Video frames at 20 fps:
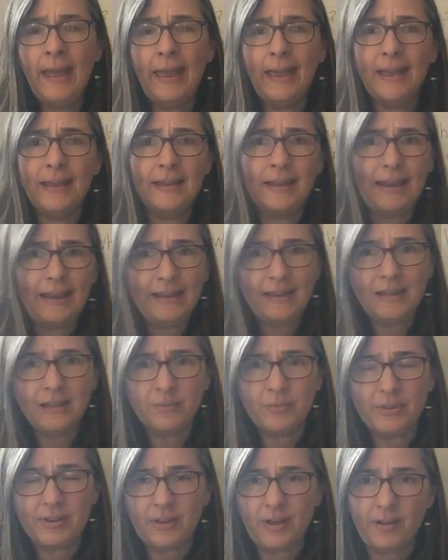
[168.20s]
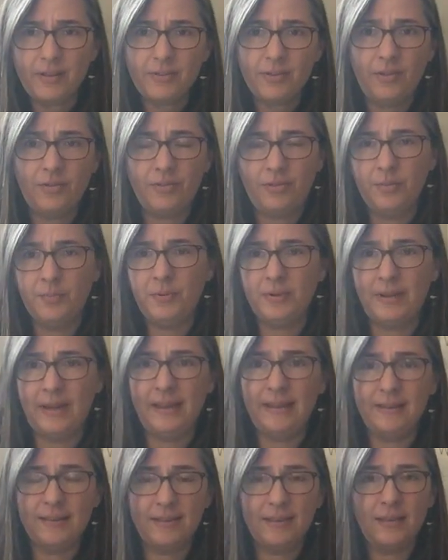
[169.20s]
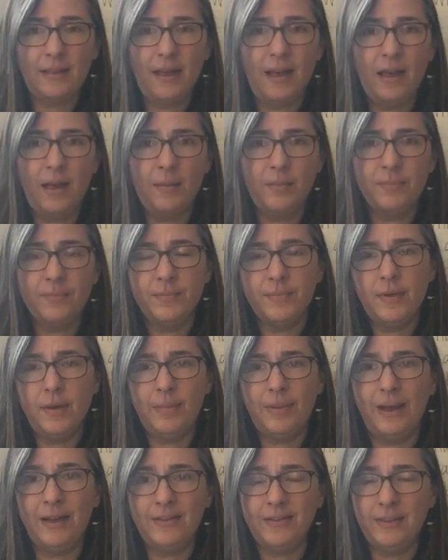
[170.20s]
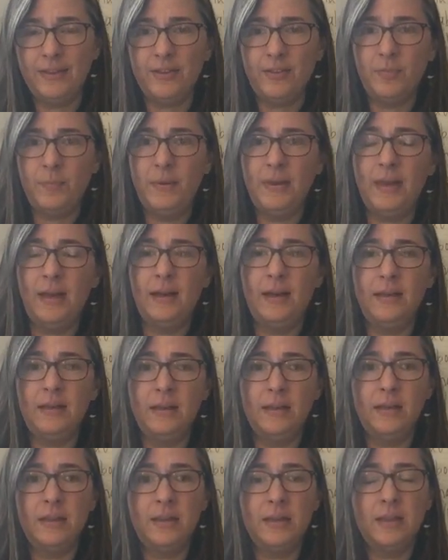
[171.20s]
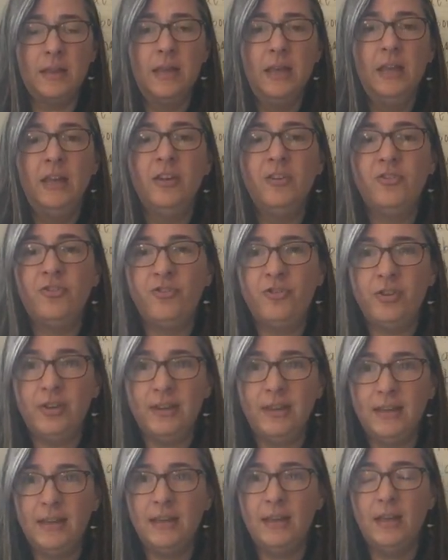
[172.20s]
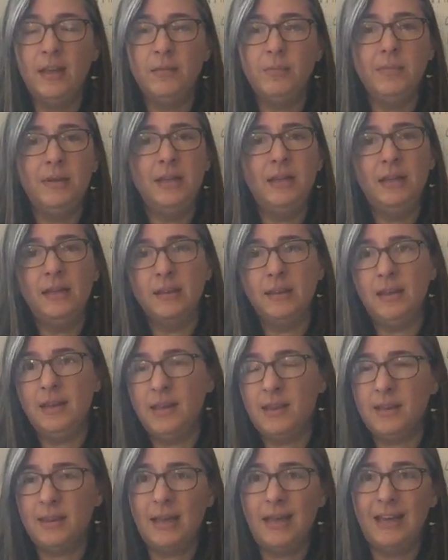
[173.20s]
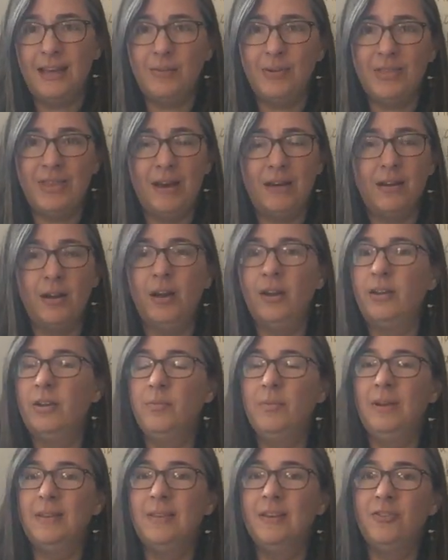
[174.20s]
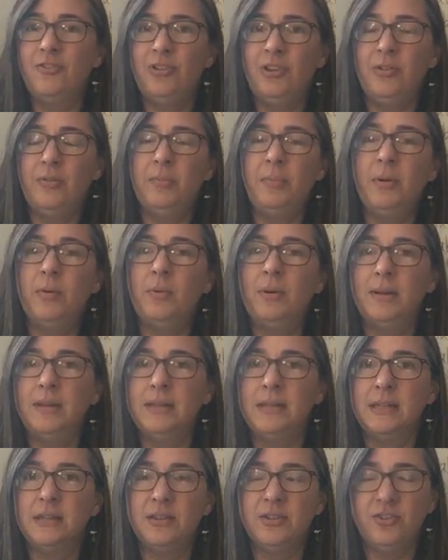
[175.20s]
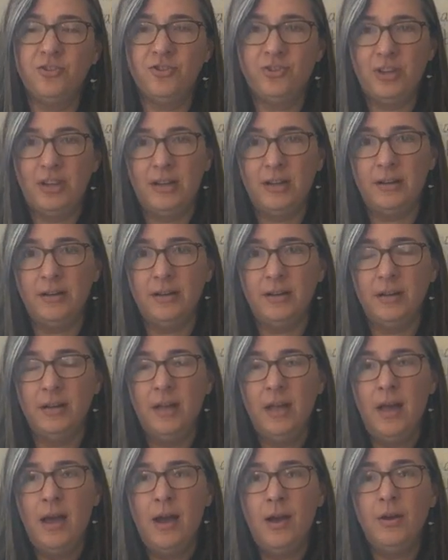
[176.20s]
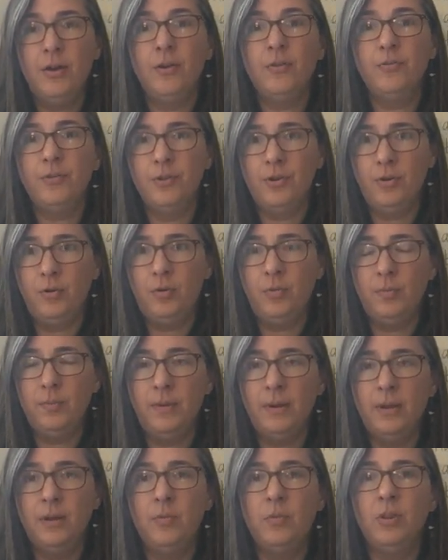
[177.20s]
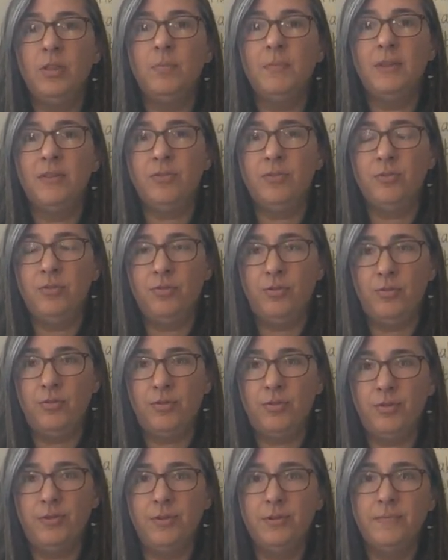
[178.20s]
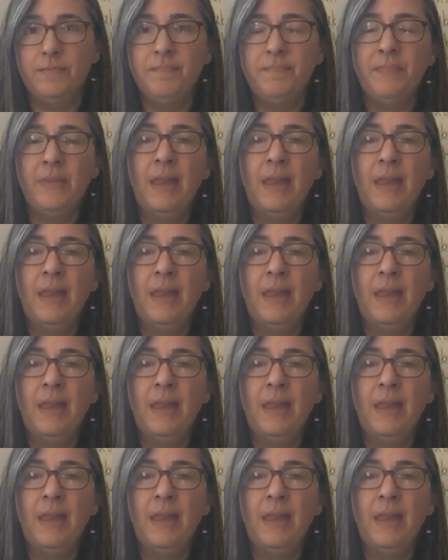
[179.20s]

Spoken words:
And Anne was also super nice about this because she immediately said, without arguing, that she would be willing to share her room with Mr. Dussel.